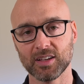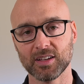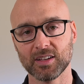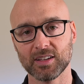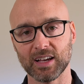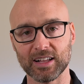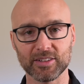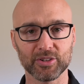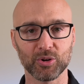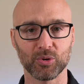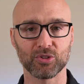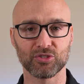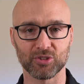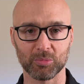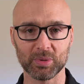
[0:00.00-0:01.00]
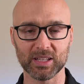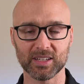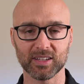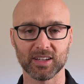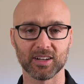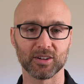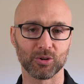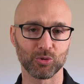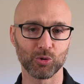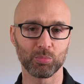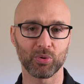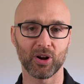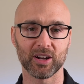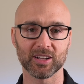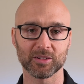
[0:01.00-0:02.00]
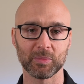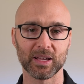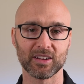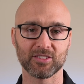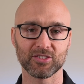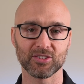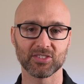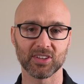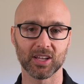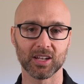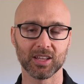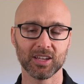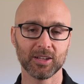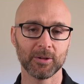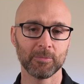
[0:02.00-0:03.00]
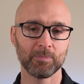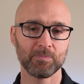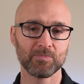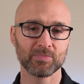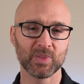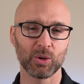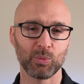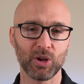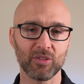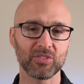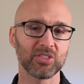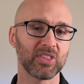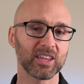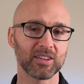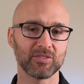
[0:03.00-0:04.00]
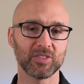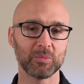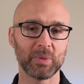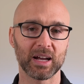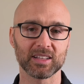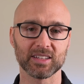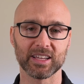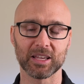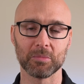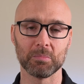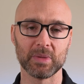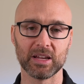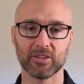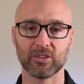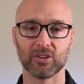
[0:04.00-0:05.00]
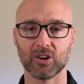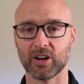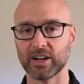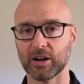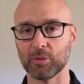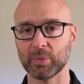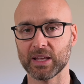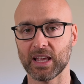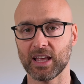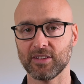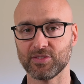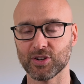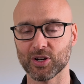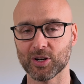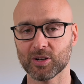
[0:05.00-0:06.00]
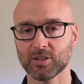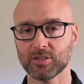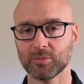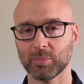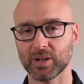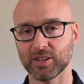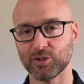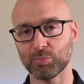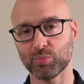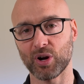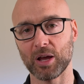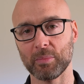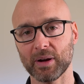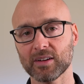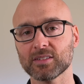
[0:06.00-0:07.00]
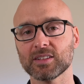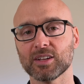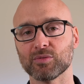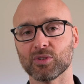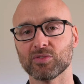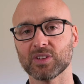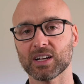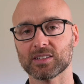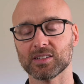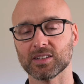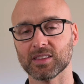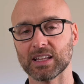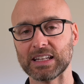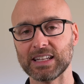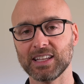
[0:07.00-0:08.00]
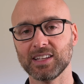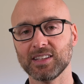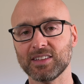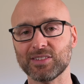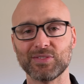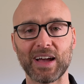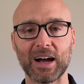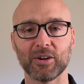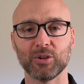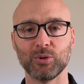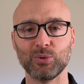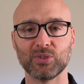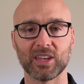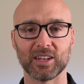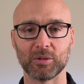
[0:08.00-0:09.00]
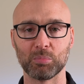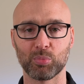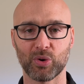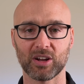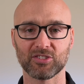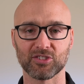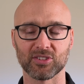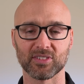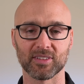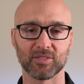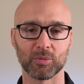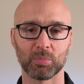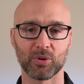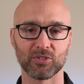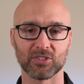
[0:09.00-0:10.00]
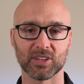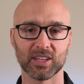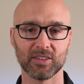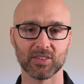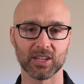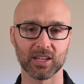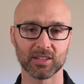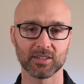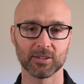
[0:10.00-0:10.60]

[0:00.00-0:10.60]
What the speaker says: Eleanor Stribling, a group product manager, said, "We often think of feedback like a mirror on our behavior, but it's primarily reflecting the needs, values, and impressions of the person giving it."